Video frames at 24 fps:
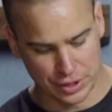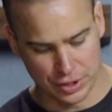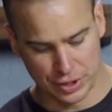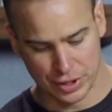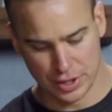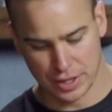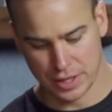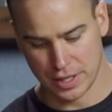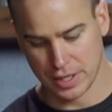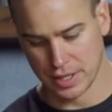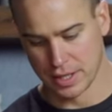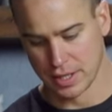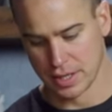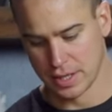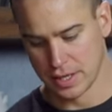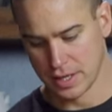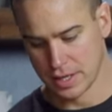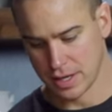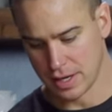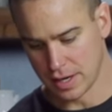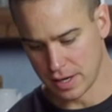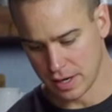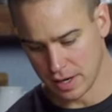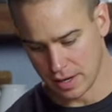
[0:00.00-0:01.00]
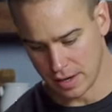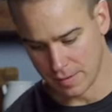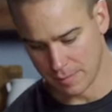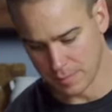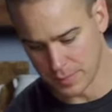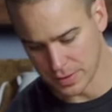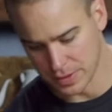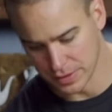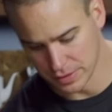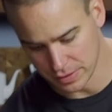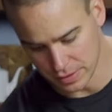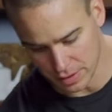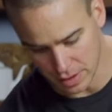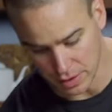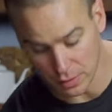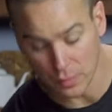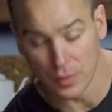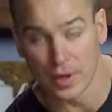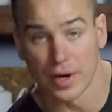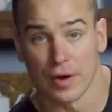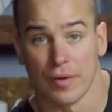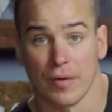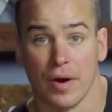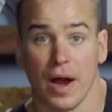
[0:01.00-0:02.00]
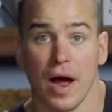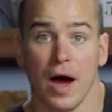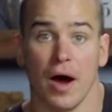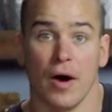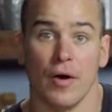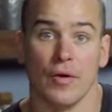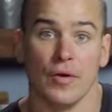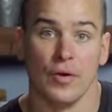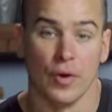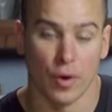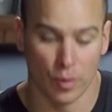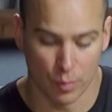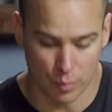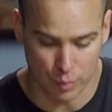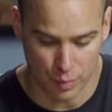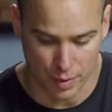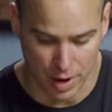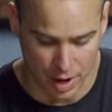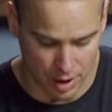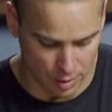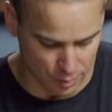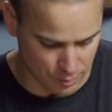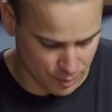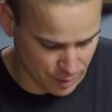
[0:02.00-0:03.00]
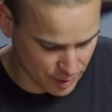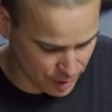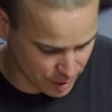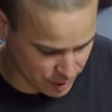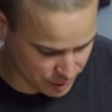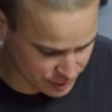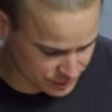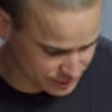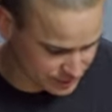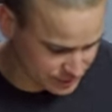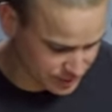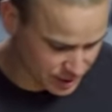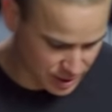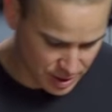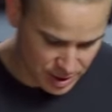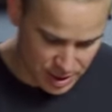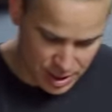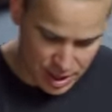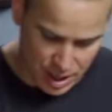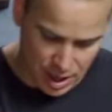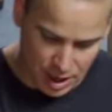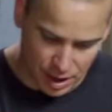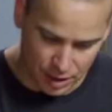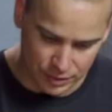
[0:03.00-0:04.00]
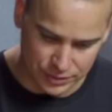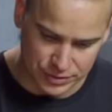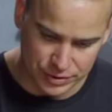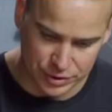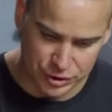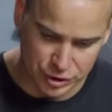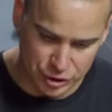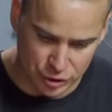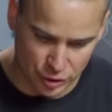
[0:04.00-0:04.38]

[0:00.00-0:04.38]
good. Peeled all the way around, no brown parts. I'll just